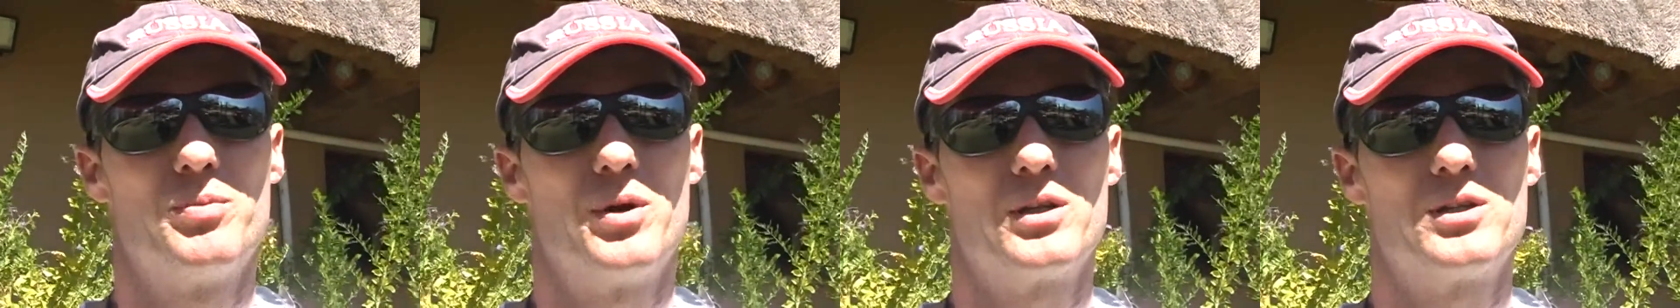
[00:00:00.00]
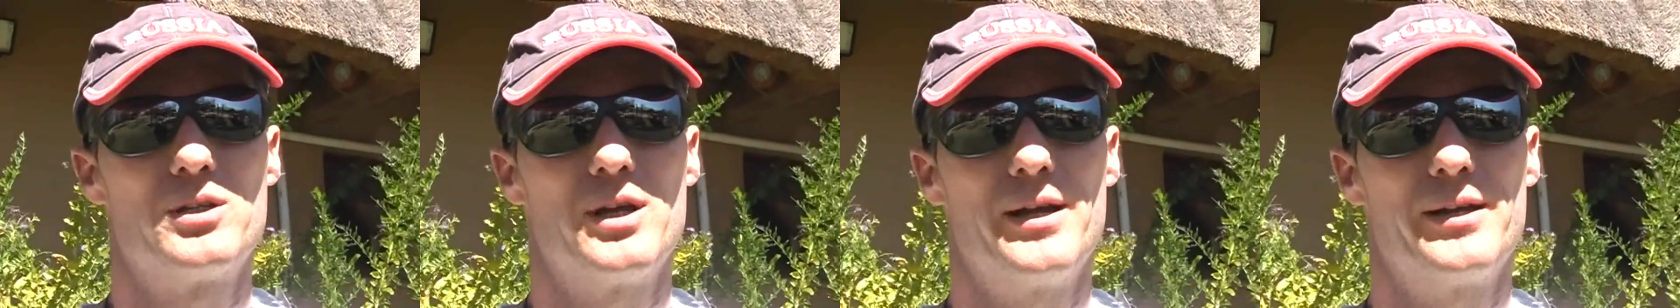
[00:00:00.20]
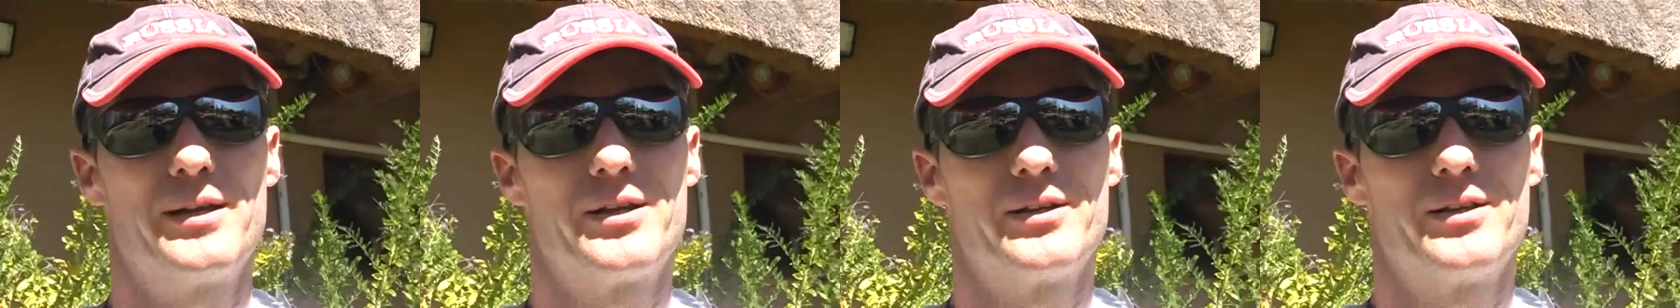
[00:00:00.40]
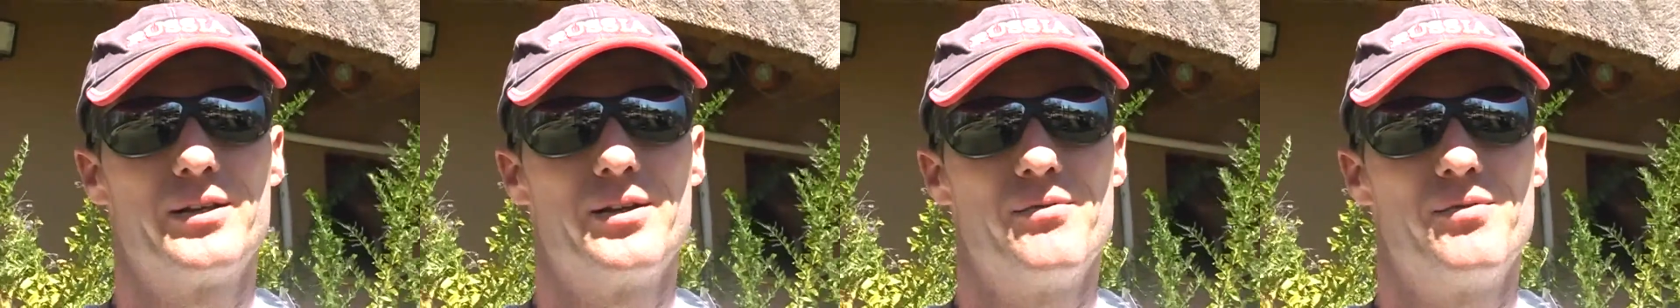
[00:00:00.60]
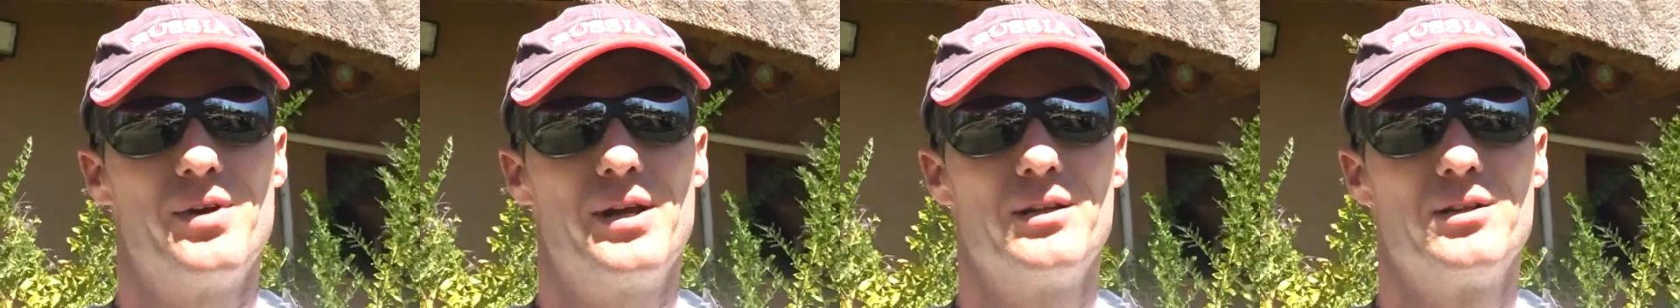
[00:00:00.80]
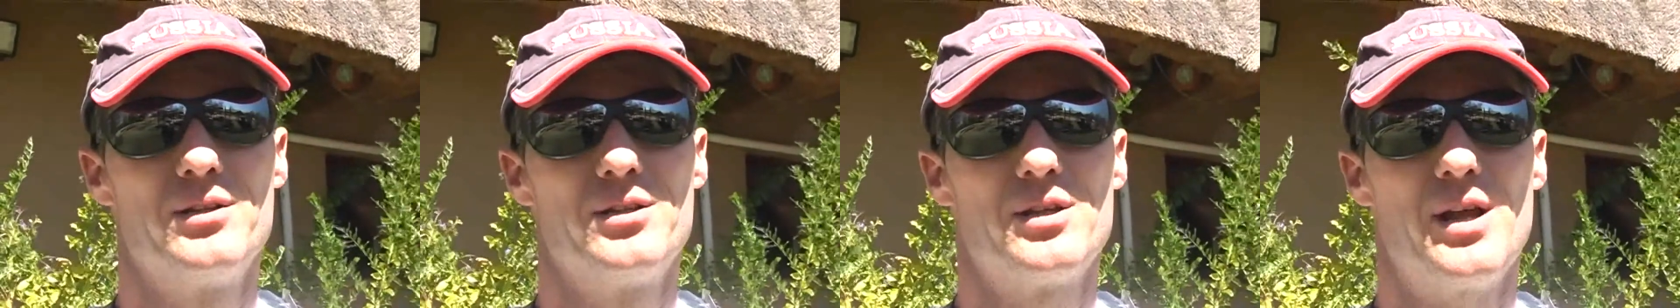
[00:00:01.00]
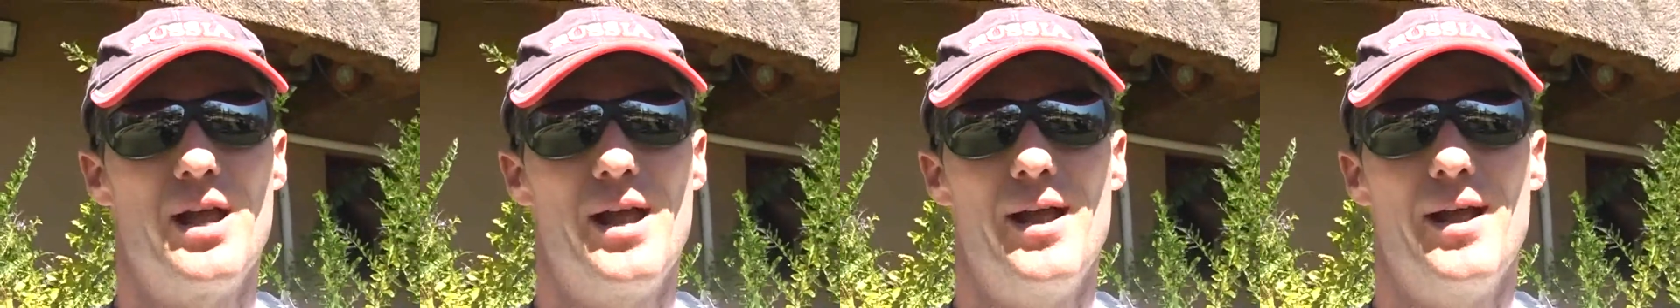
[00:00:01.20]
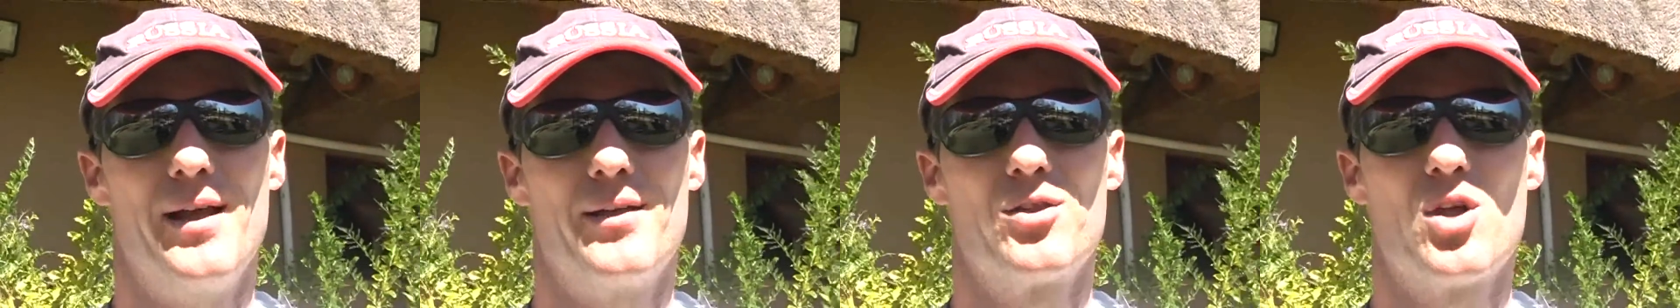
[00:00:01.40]
partake in the event,
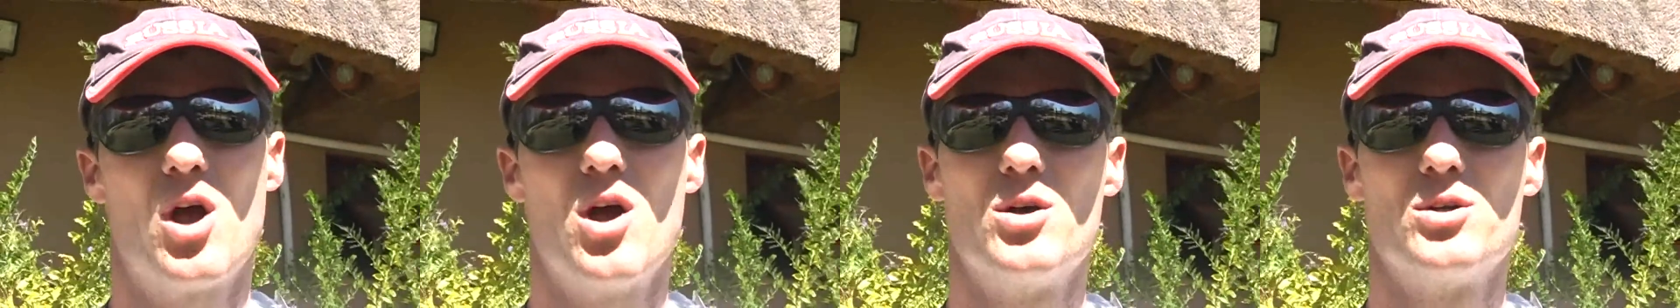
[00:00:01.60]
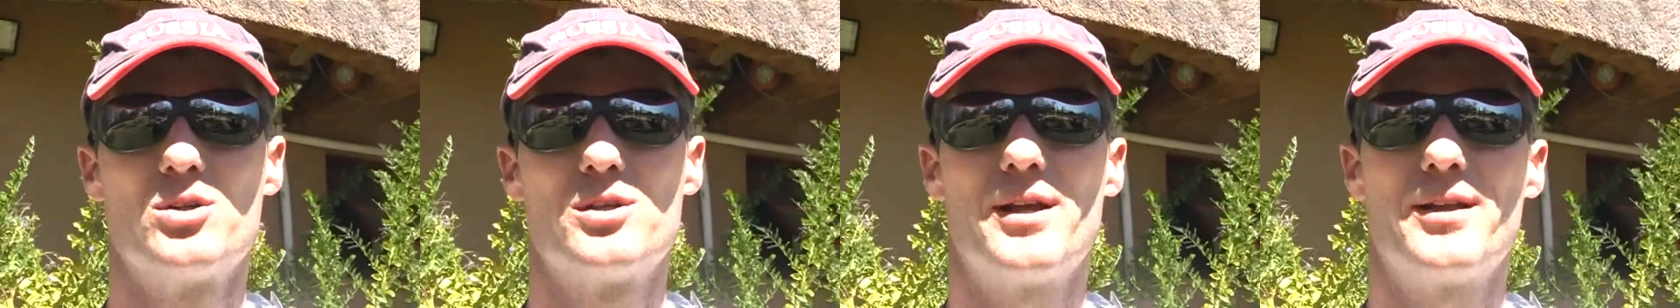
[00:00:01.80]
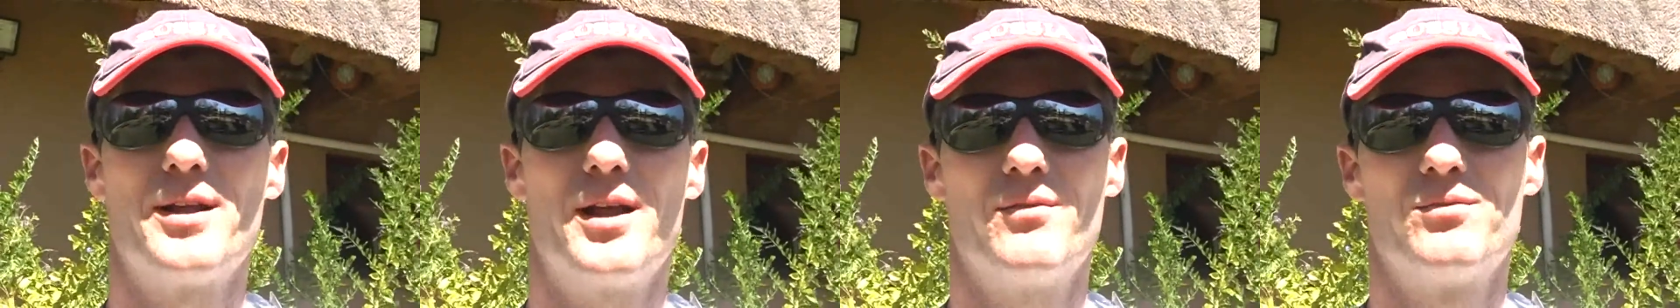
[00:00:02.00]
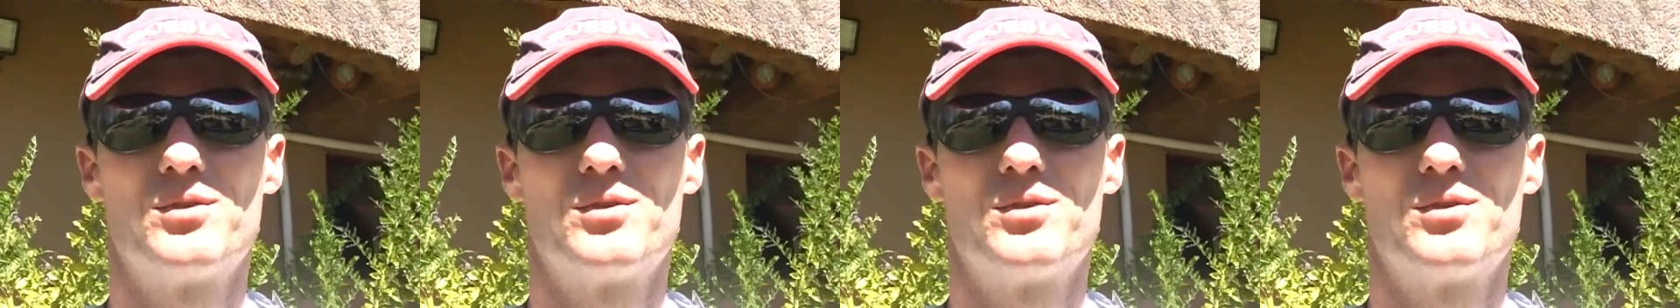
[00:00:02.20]
and those that have